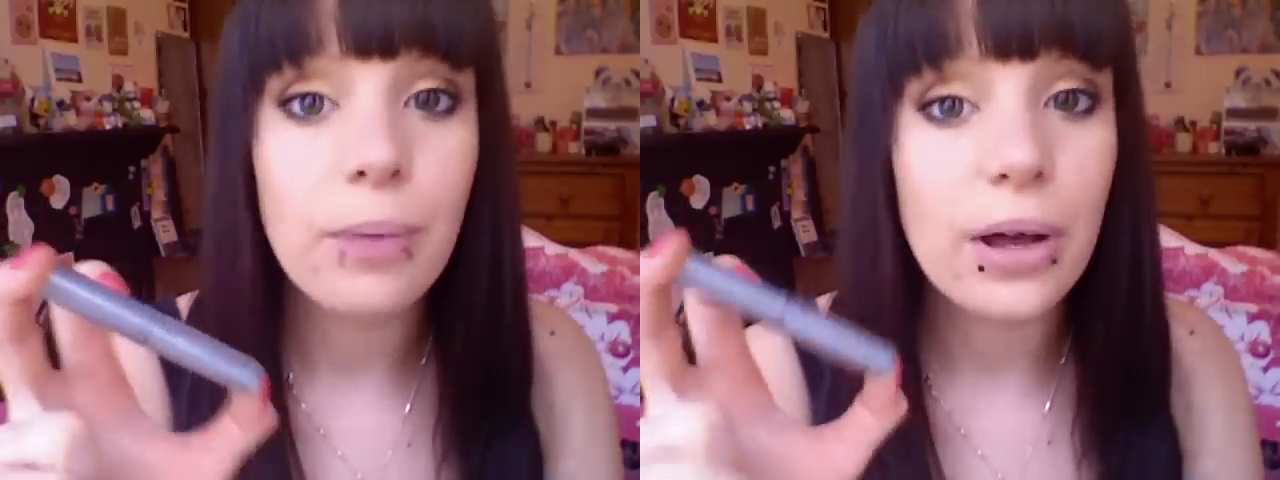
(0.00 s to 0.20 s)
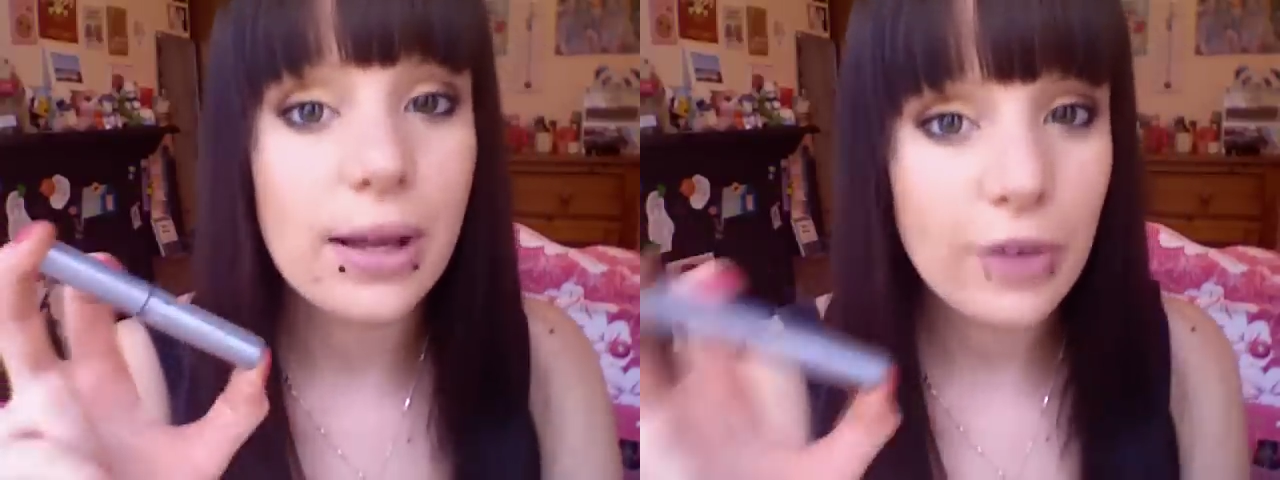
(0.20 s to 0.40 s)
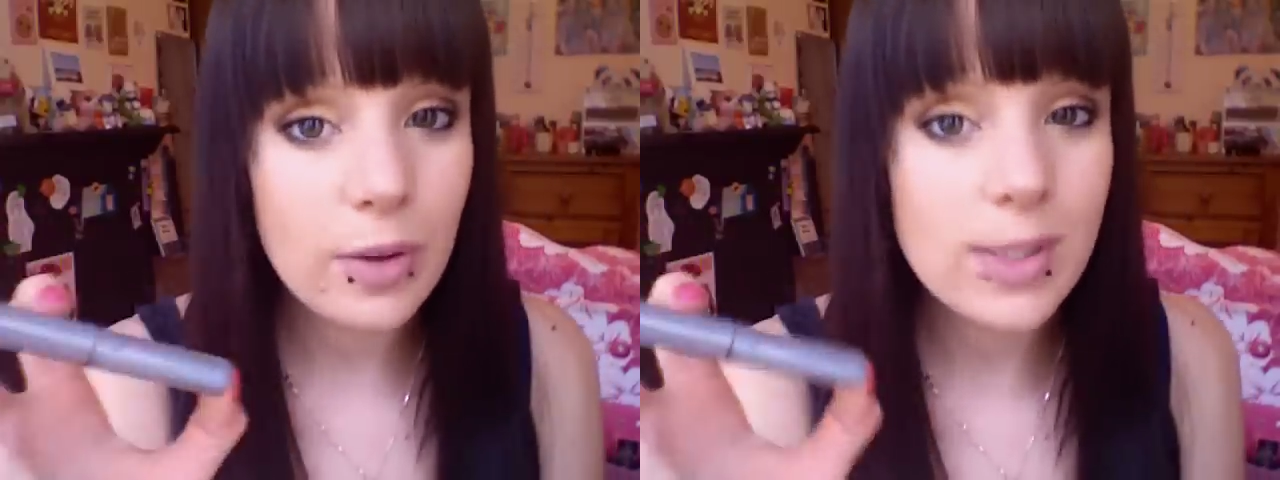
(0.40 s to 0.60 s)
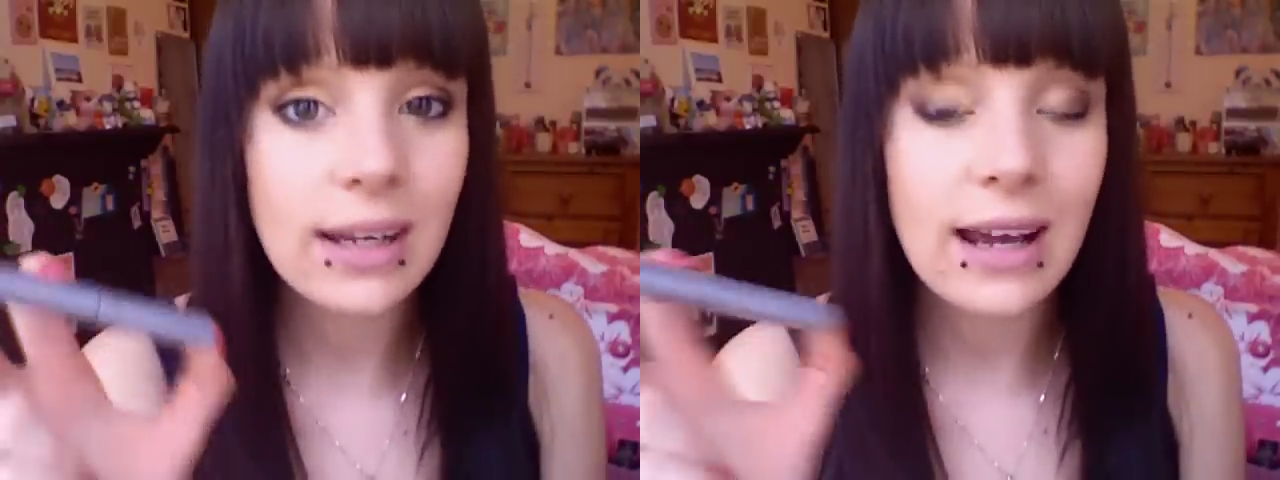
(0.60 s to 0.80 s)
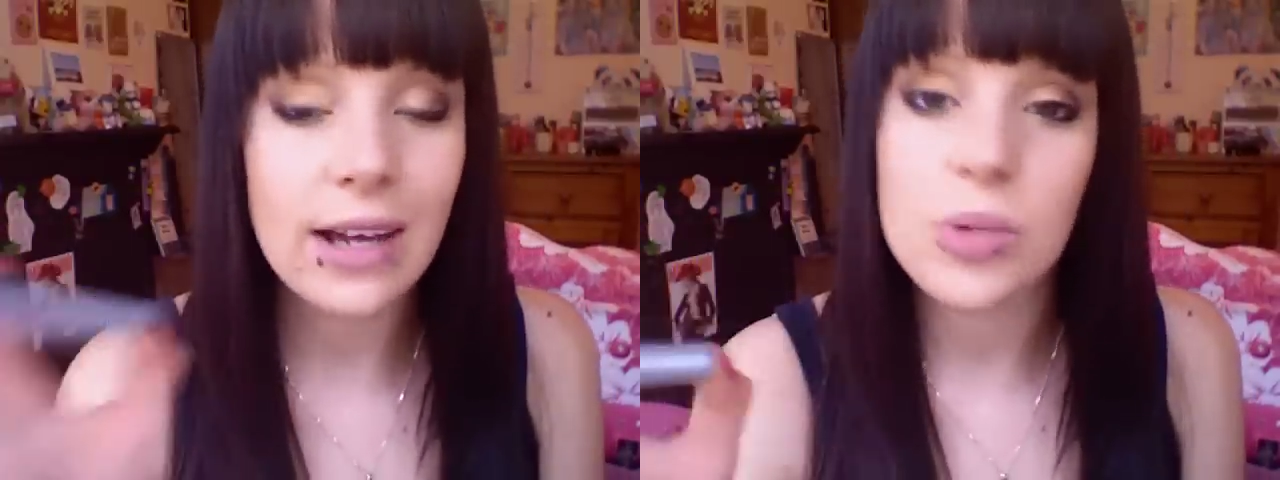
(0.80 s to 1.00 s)
but if I was
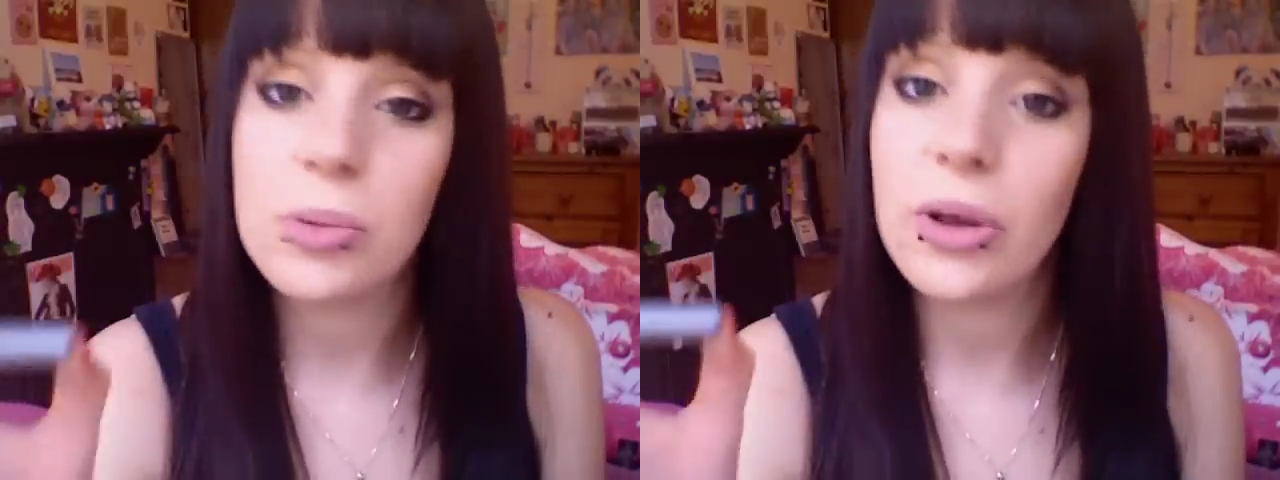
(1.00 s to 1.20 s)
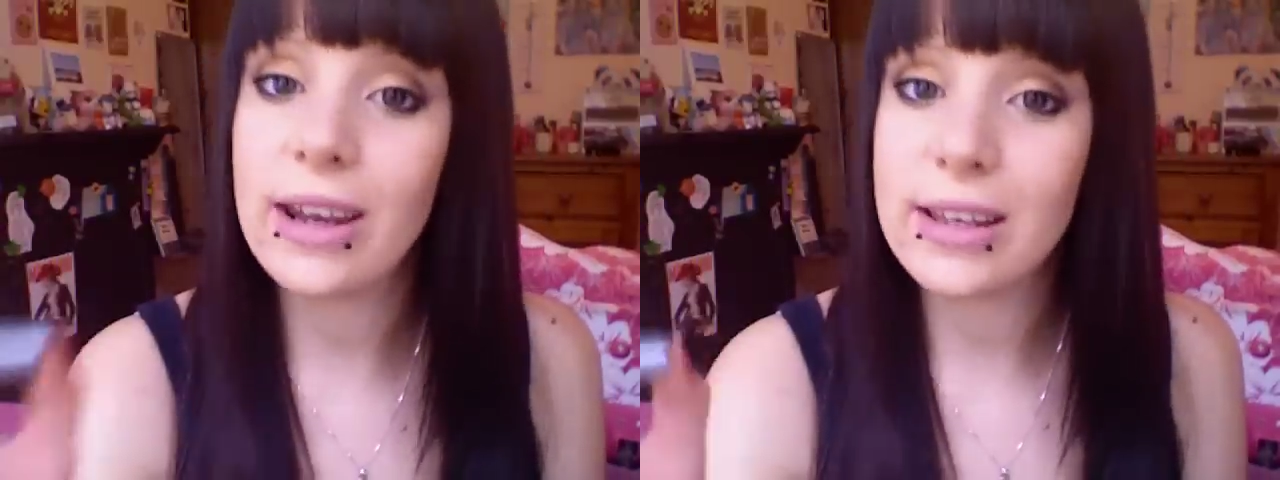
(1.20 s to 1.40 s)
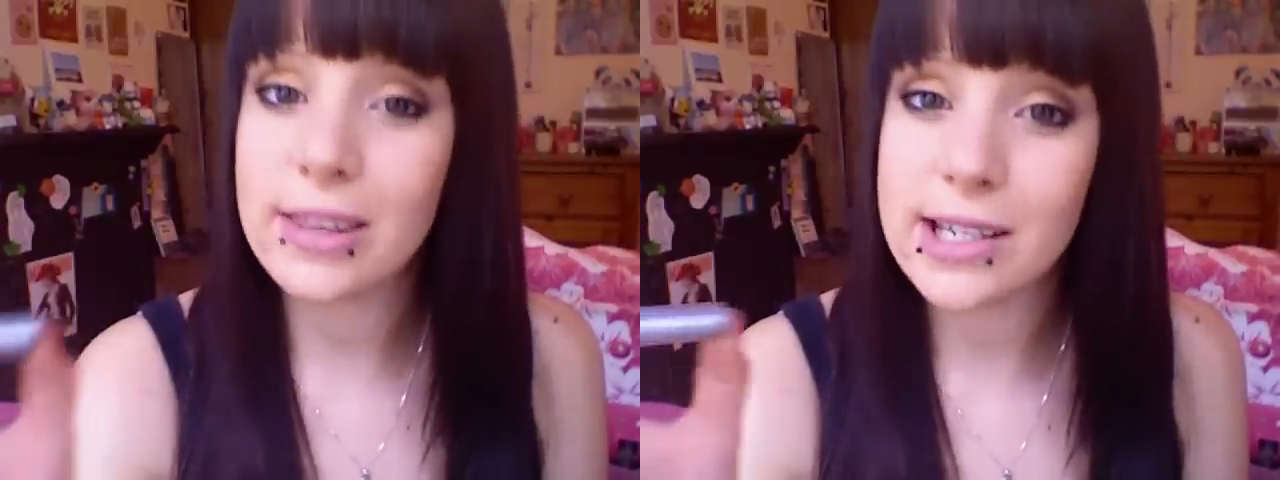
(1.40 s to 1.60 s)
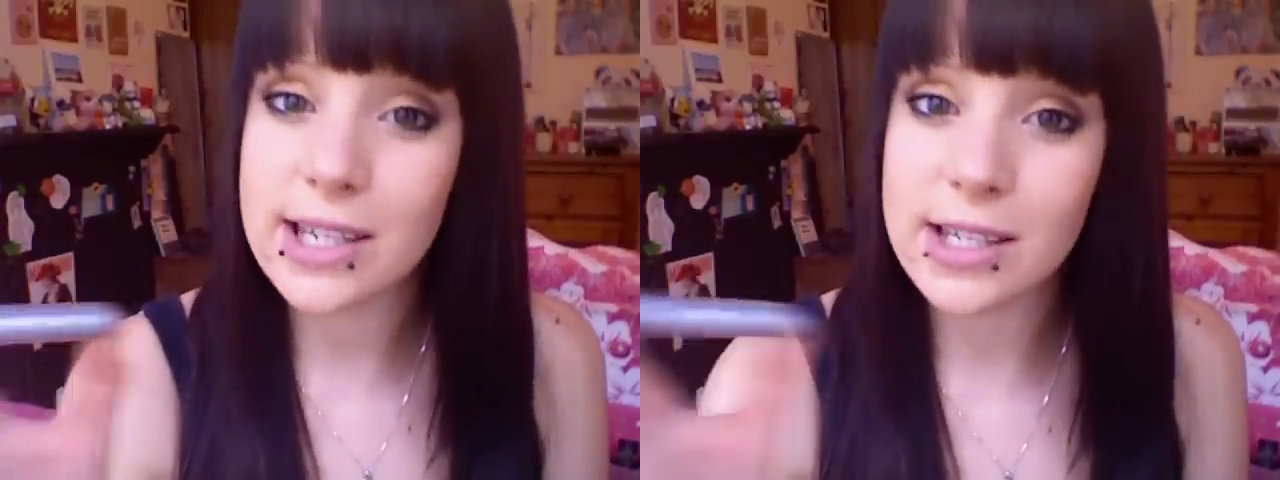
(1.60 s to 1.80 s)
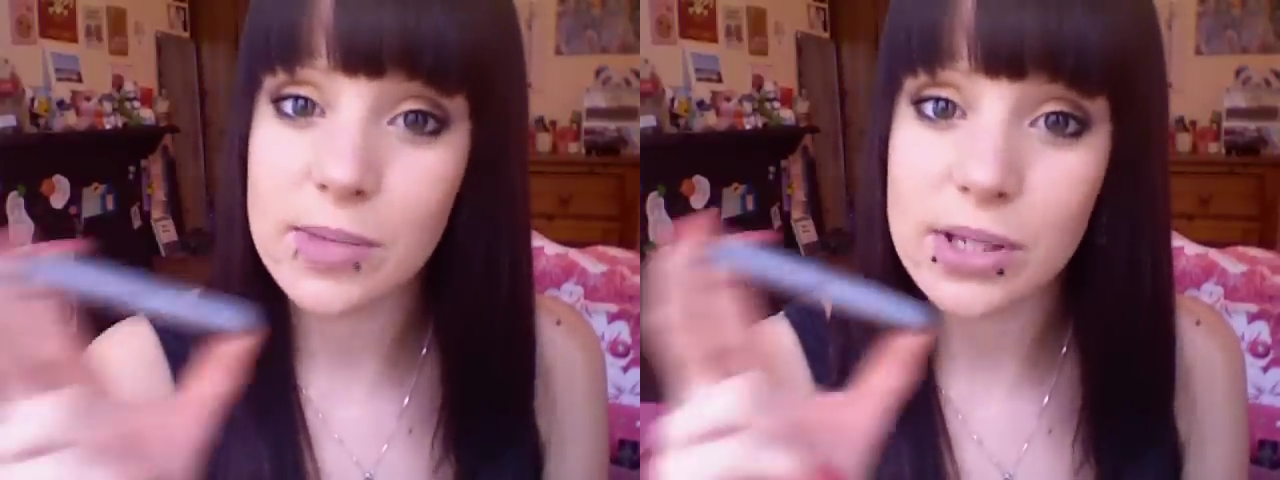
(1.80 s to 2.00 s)
going to attribute anything
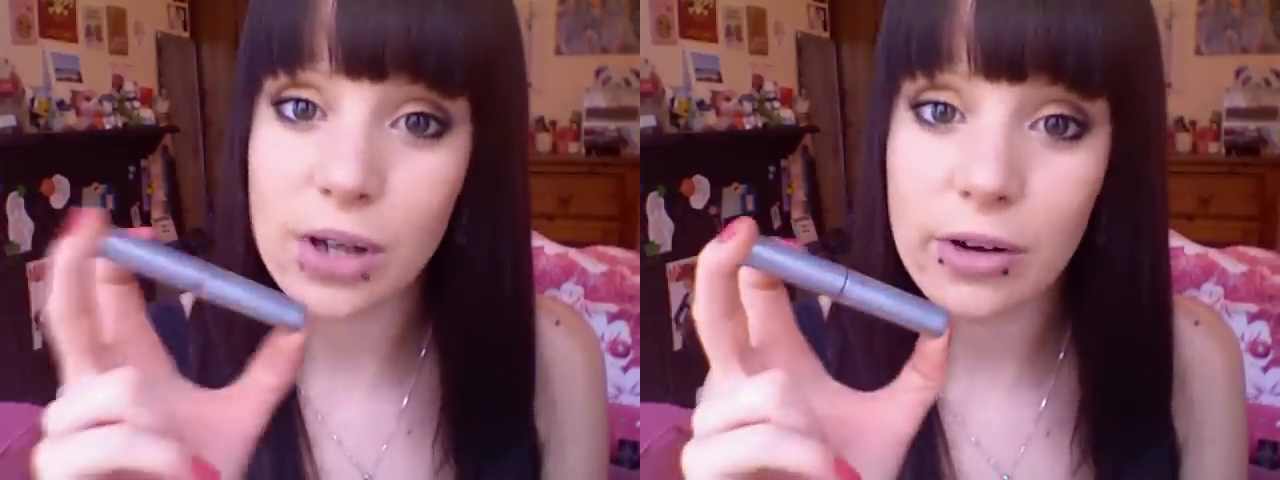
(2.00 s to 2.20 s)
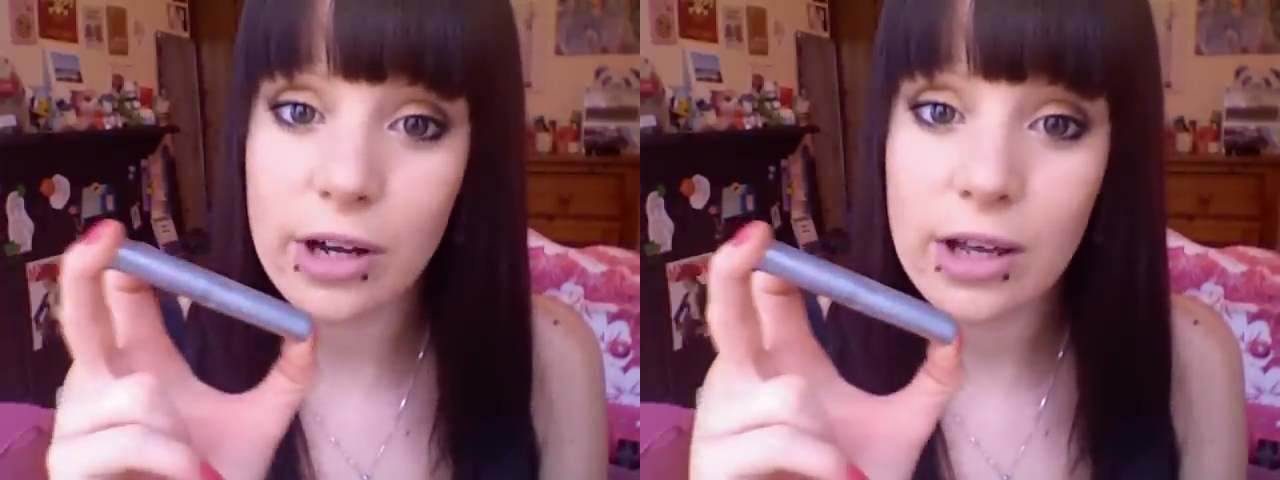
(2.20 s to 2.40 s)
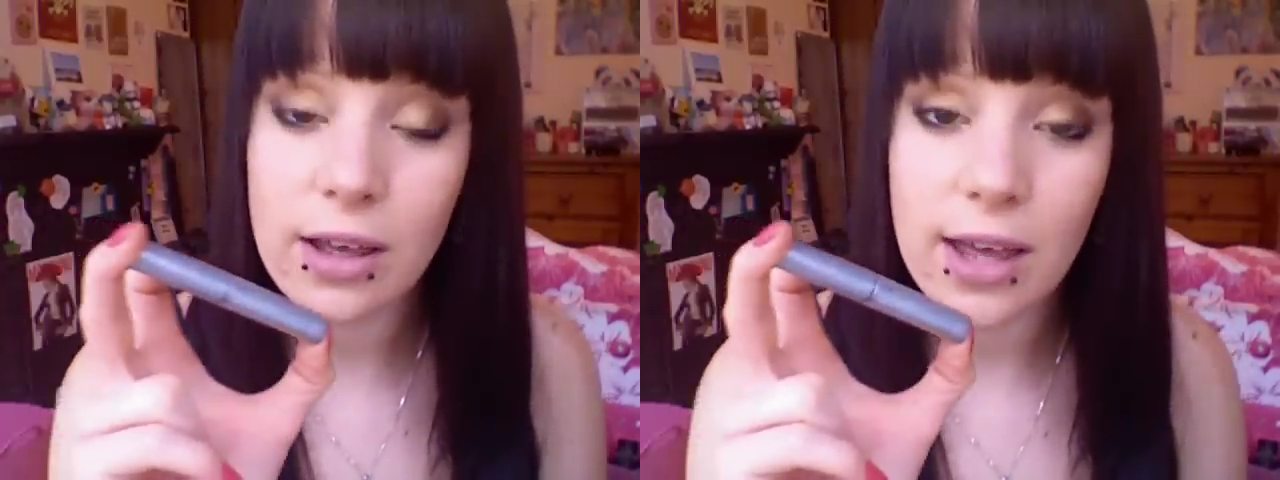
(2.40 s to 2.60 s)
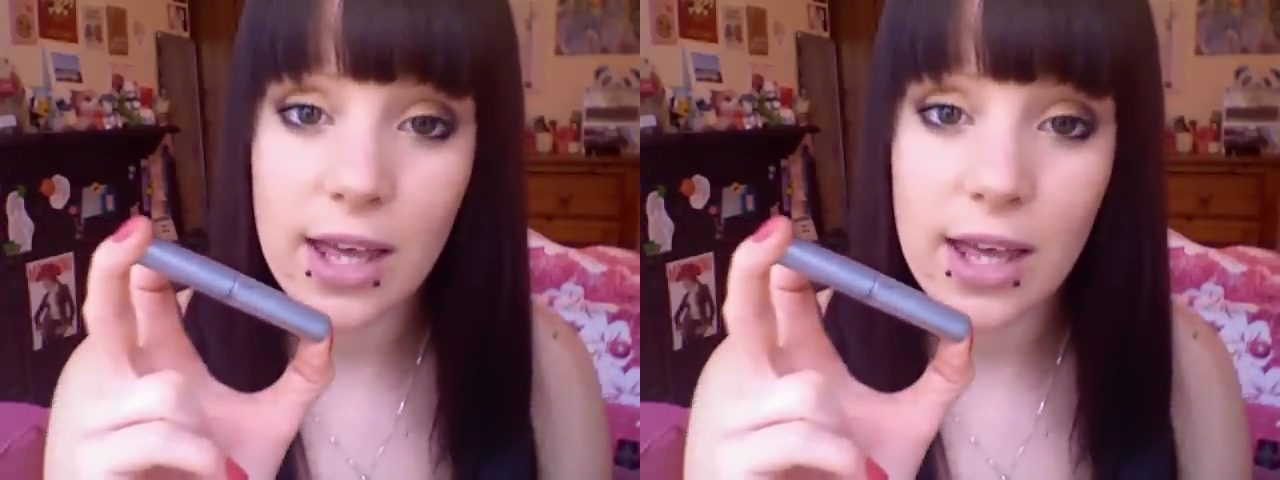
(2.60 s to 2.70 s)
to this mascara,